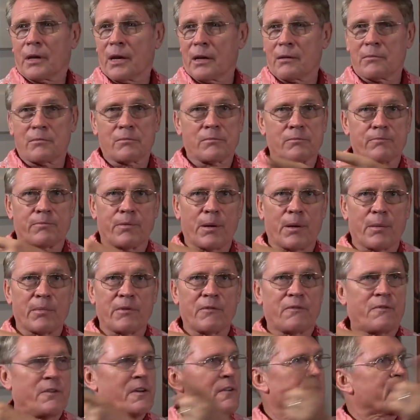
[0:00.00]
Got
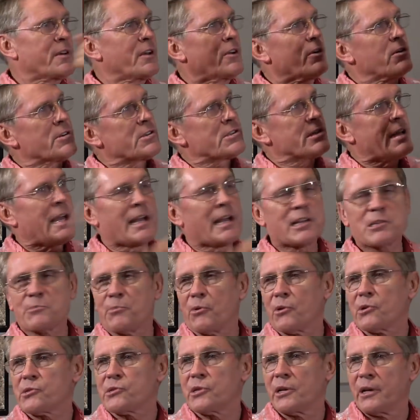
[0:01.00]
probably 50 earth science
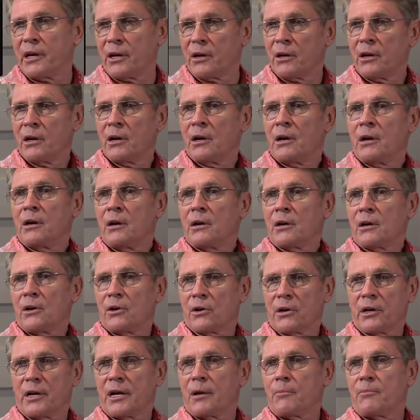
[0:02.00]
books in here.
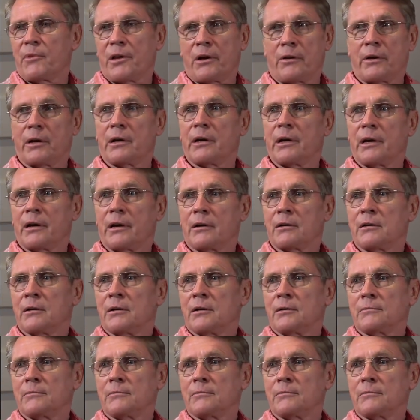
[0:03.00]
Look it up, they're in there.